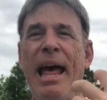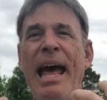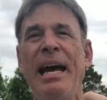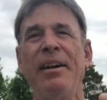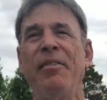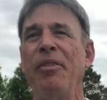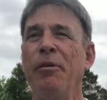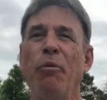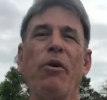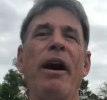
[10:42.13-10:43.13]
And
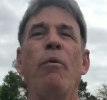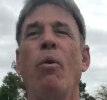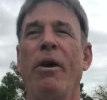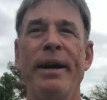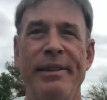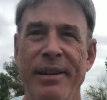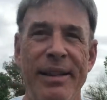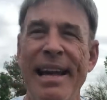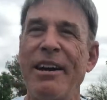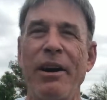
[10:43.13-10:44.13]
the more I wore it, the
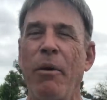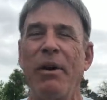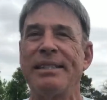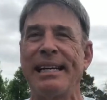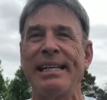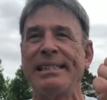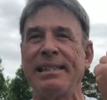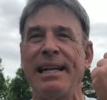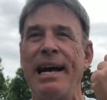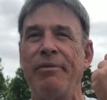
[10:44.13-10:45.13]
gladder I was that I
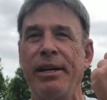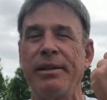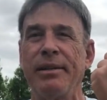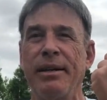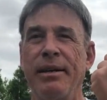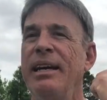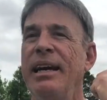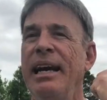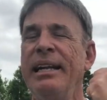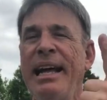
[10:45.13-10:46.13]
still have it.
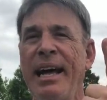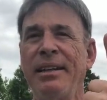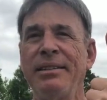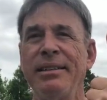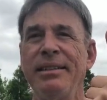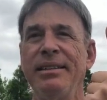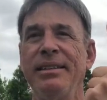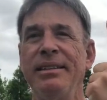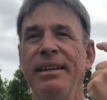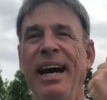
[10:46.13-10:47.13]
And then
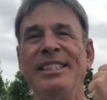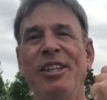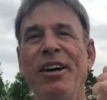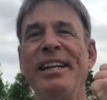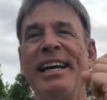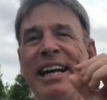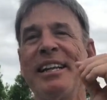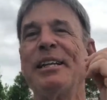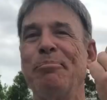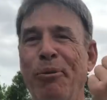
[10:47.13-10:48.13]
I started to get a
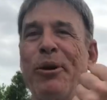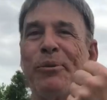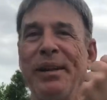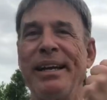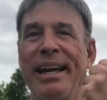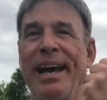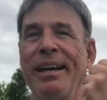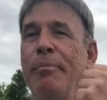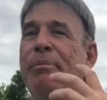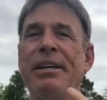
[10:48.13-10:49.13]
little bored with it
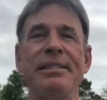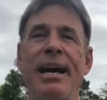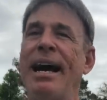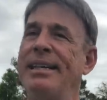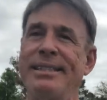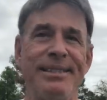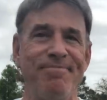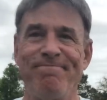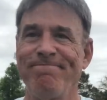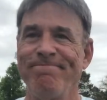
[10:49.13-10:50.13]
again because, guys,
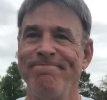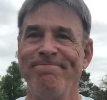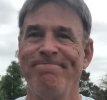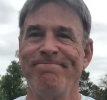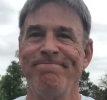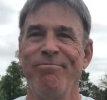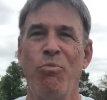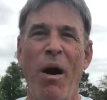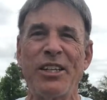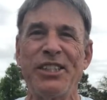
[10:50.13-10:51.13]

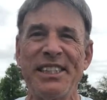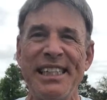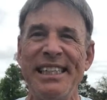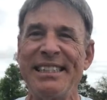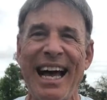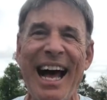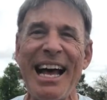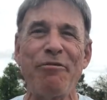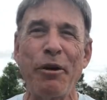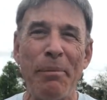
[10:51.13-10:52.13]
watch disease, I
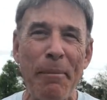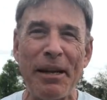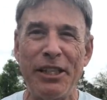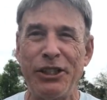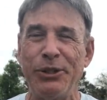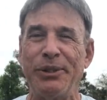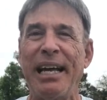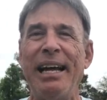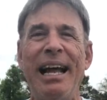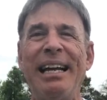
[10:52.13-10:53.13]
have commitment issues.
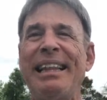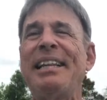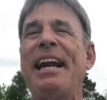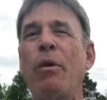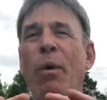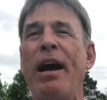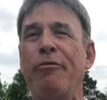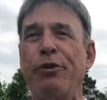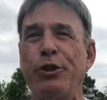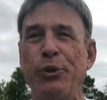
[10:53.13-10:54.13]
Anything that I wear
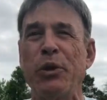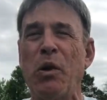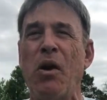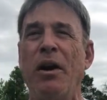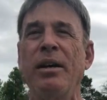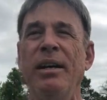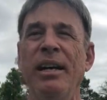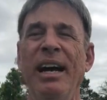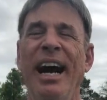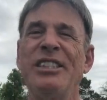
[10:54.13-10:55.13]
for too long,
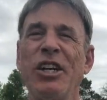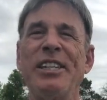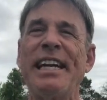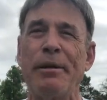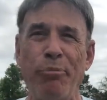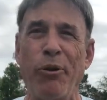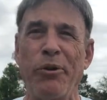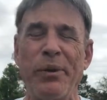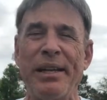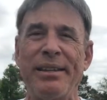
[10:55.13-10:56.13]
I start to get
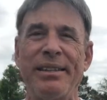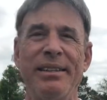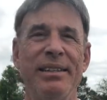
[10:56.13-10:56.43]
bored with.